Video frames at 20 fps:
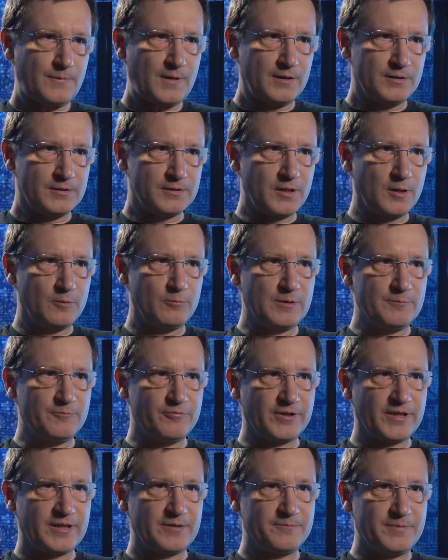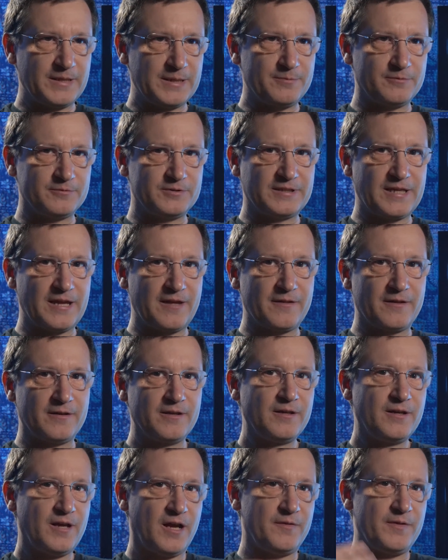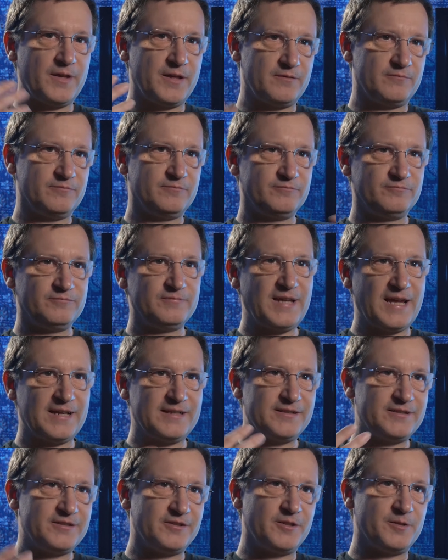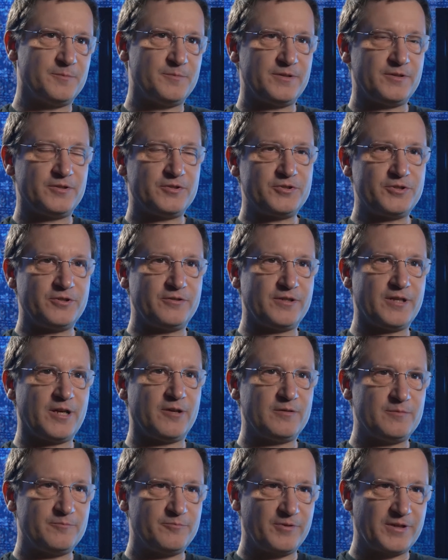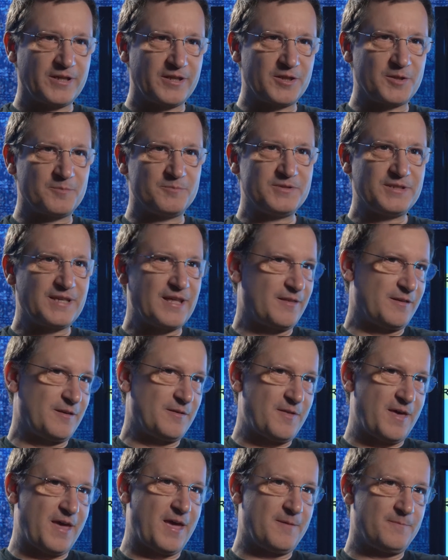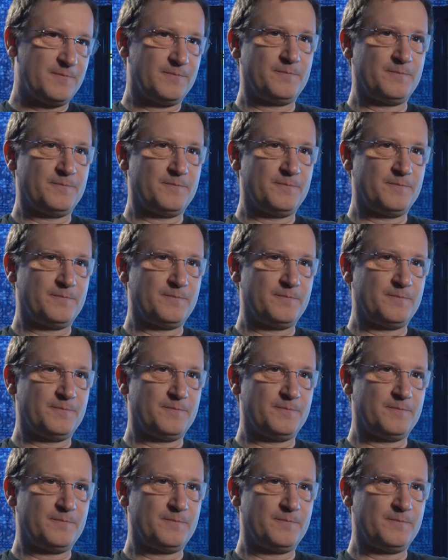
So we're bringing people together and then editing them in the studio and bringing them together there.